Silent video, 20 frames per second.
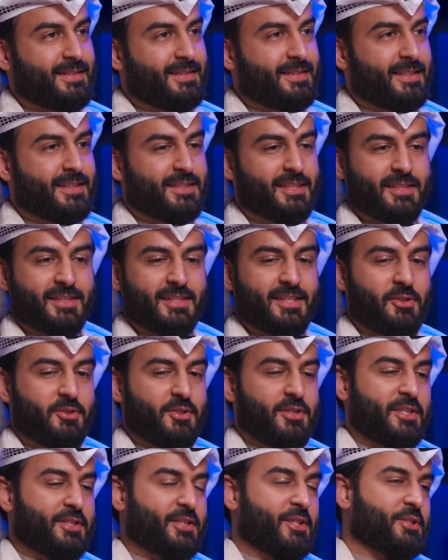This is
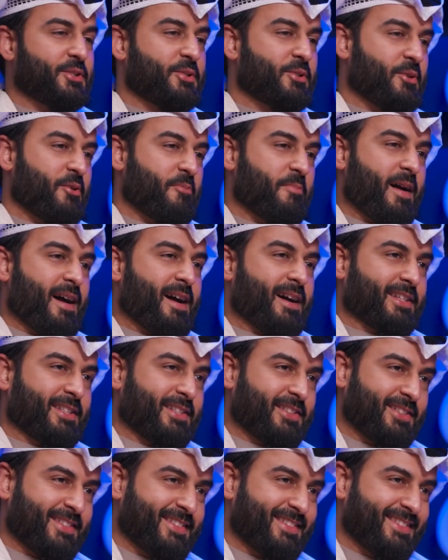no
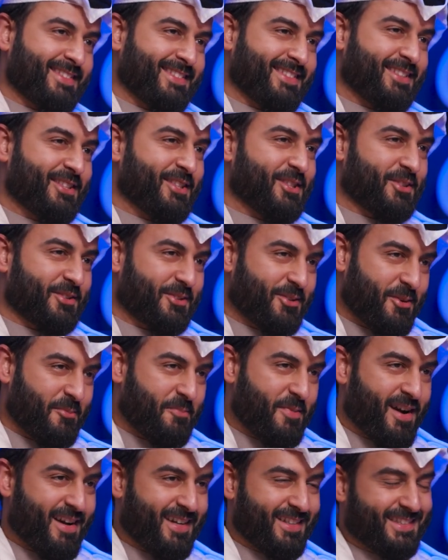pass. This is no
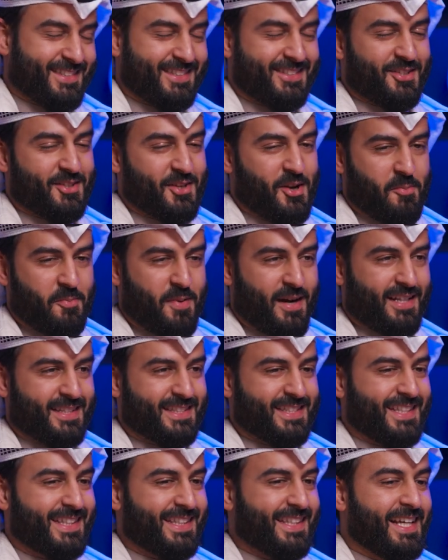pass. You're not
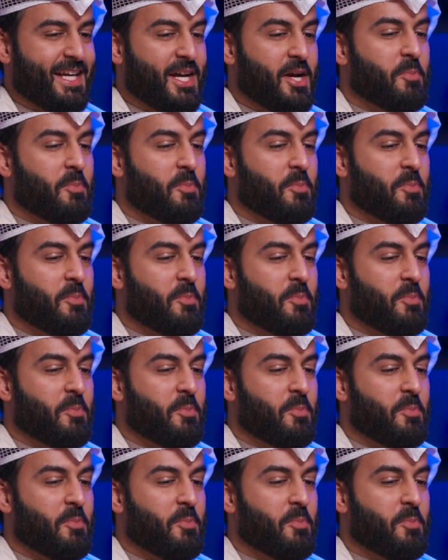passing.